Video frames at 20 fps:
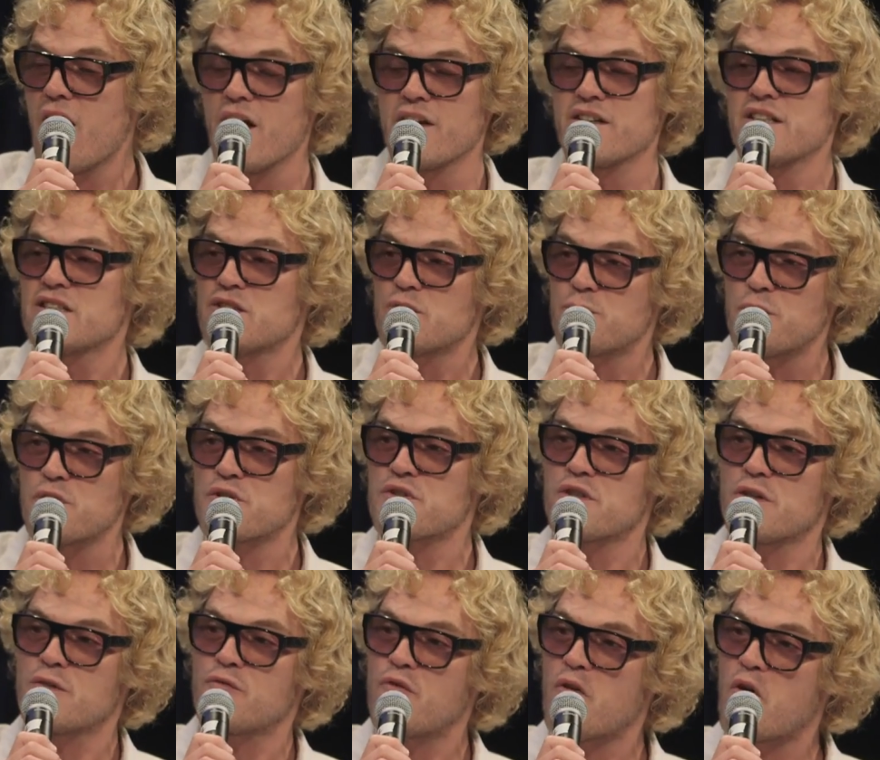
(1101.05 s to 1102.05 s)
I need to
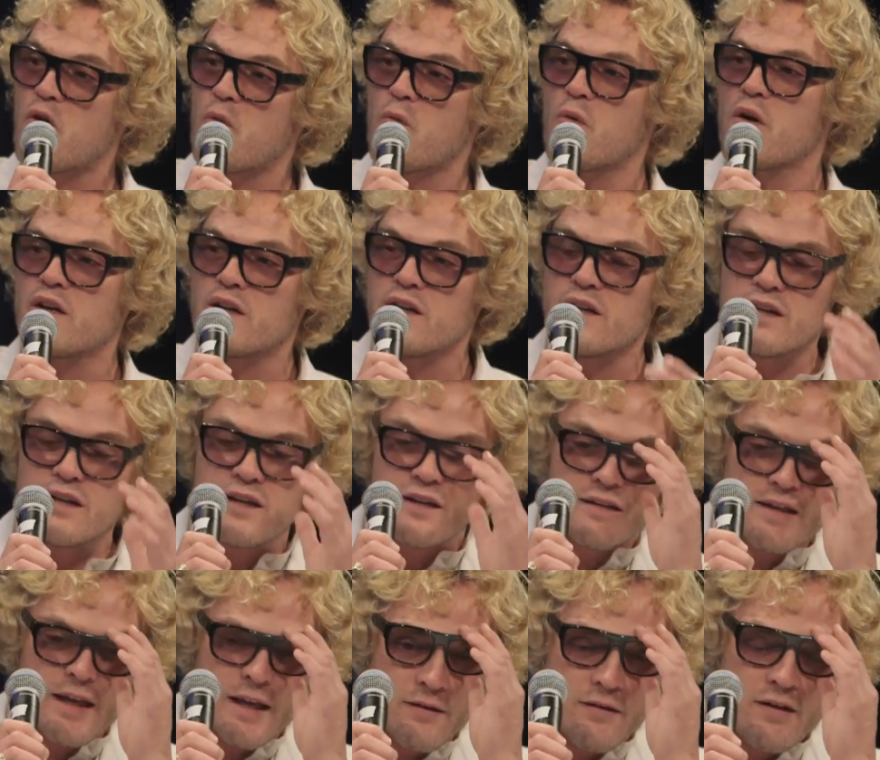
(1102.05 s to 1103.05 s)
push it forward
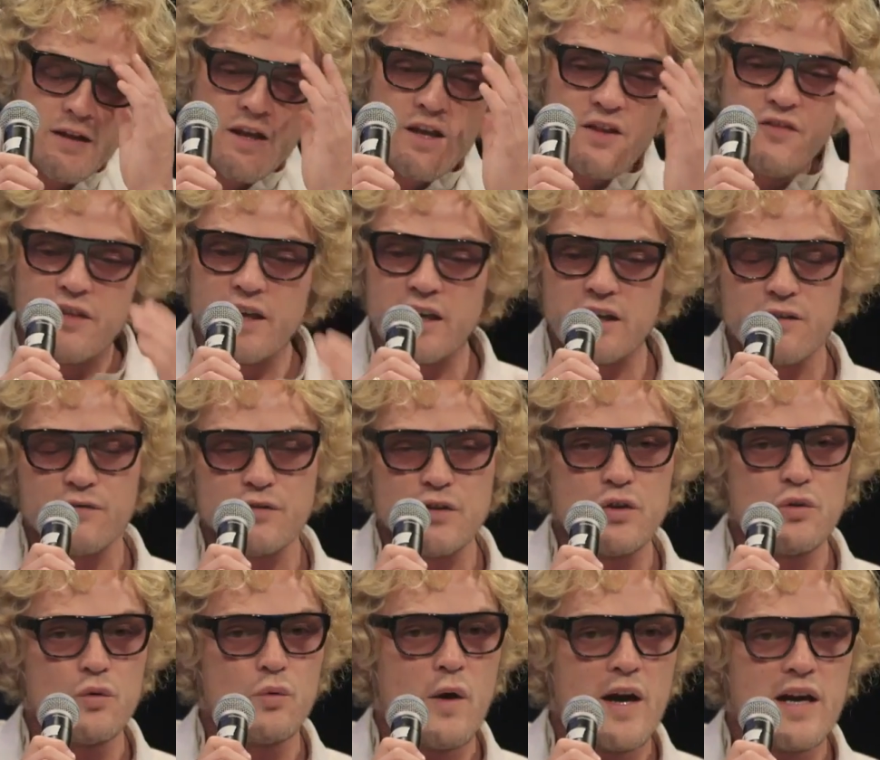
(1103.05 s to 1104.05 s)
and think of
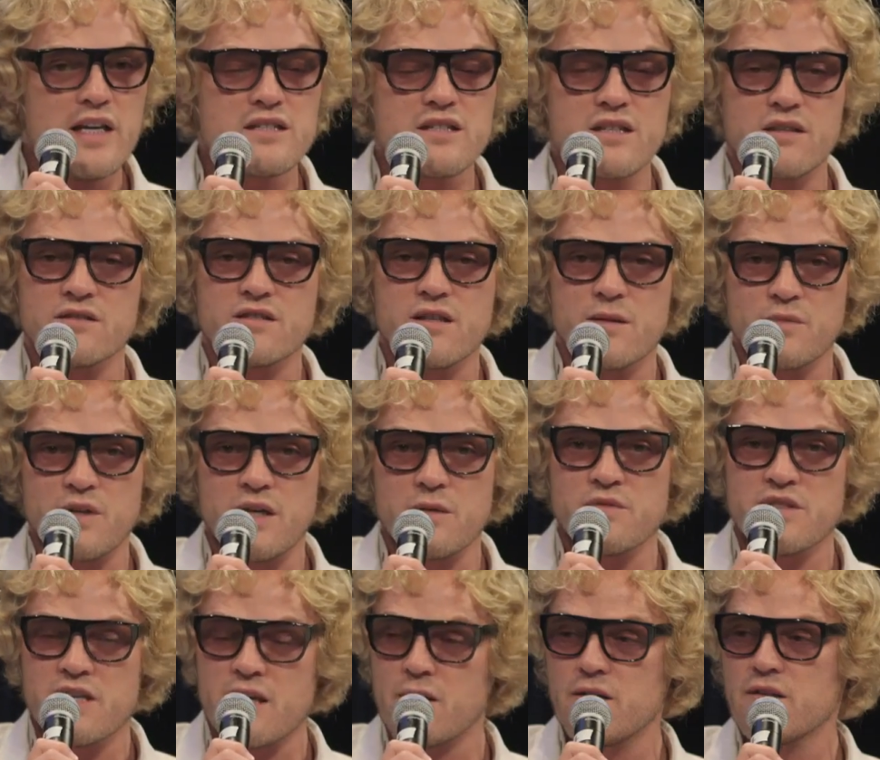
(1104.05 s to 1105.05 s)
new ways, and
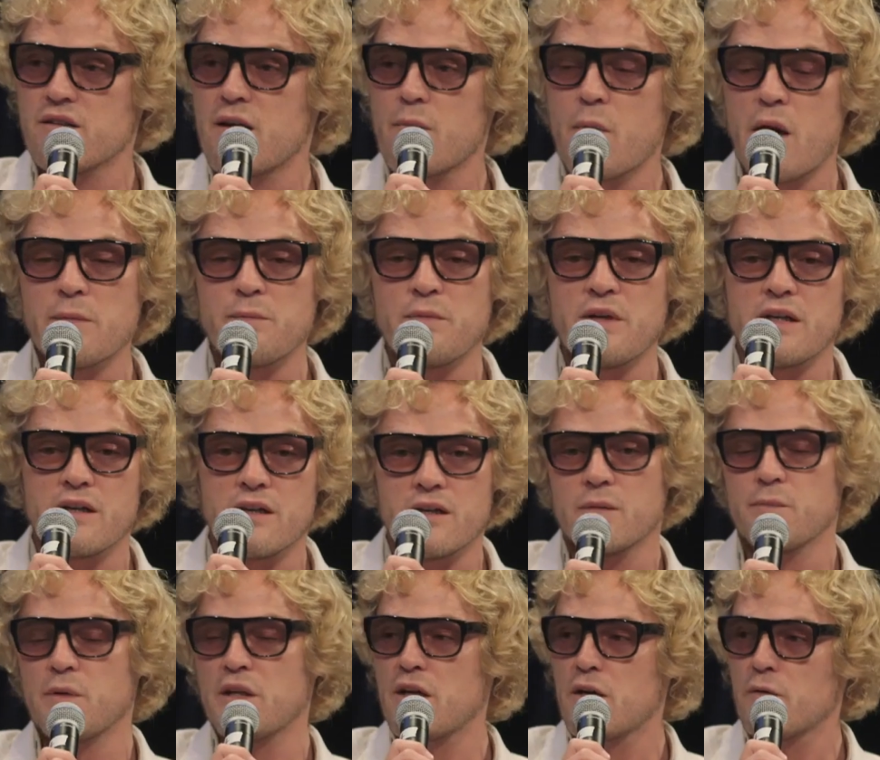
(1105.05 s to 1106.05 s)
sometimes they might be a
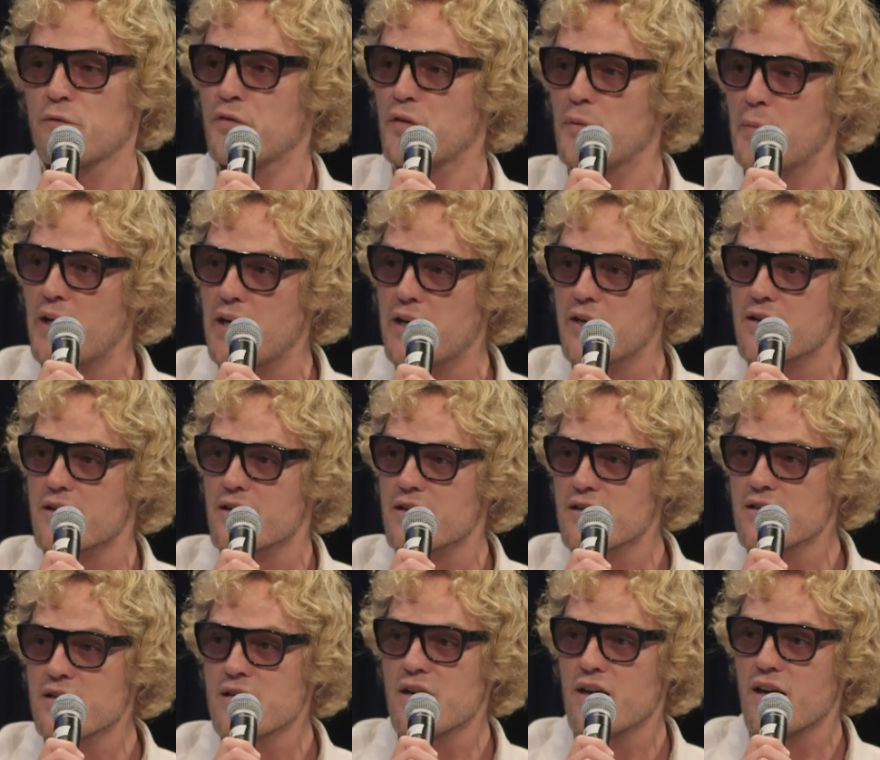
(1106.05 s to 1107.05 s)
little bit
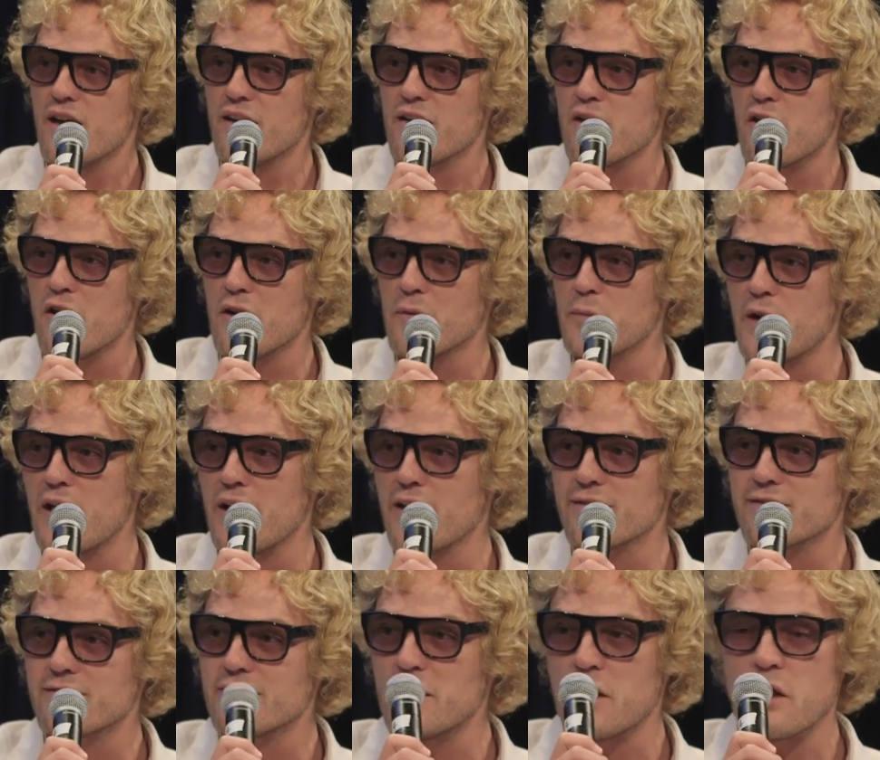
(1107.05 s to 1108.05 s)
unfamiliar and all, but,
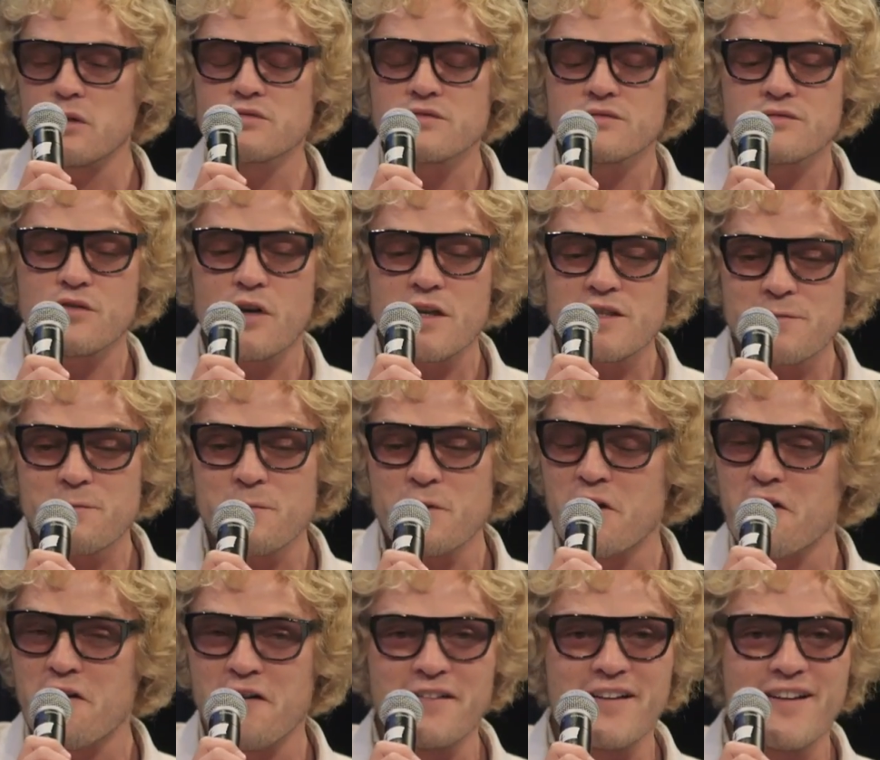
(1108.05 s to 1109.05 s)
you know, trust me
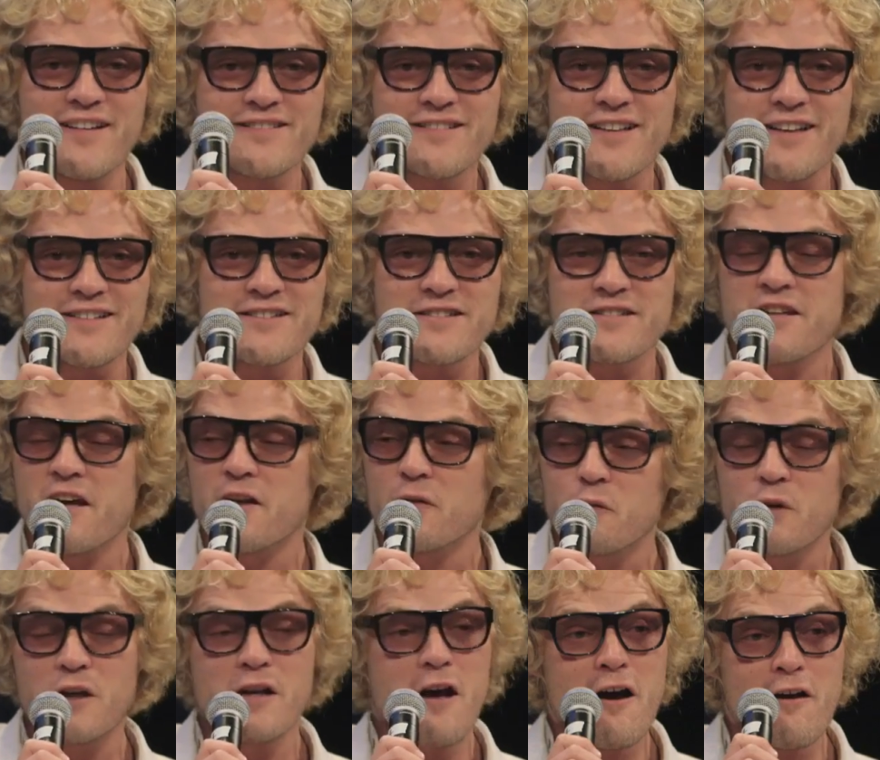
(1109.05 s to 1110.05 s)
on it, it's done
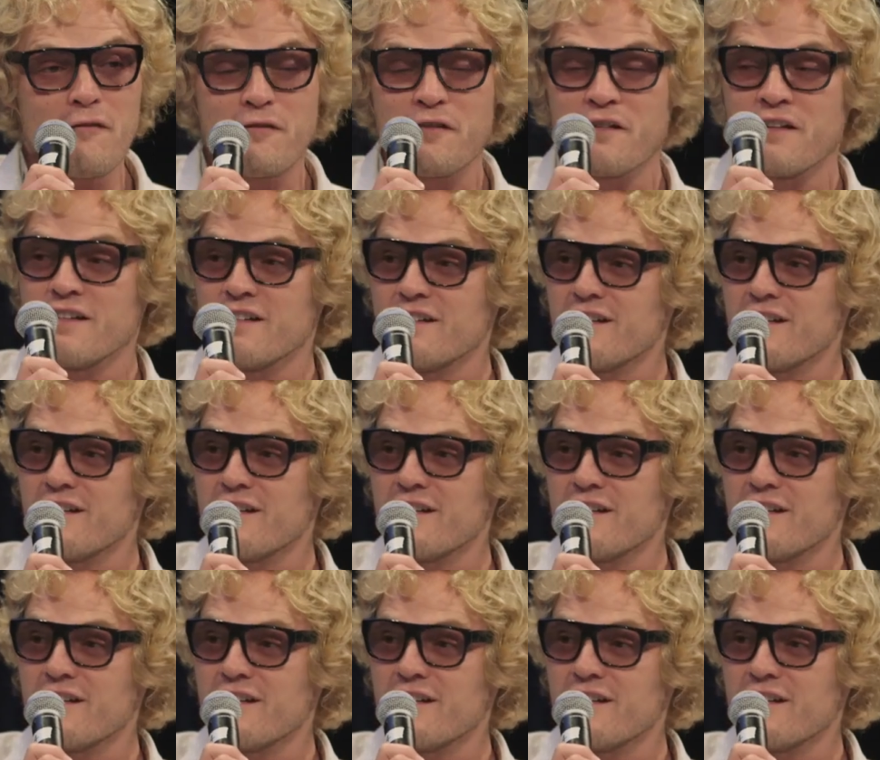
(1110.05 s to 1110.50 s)
with love.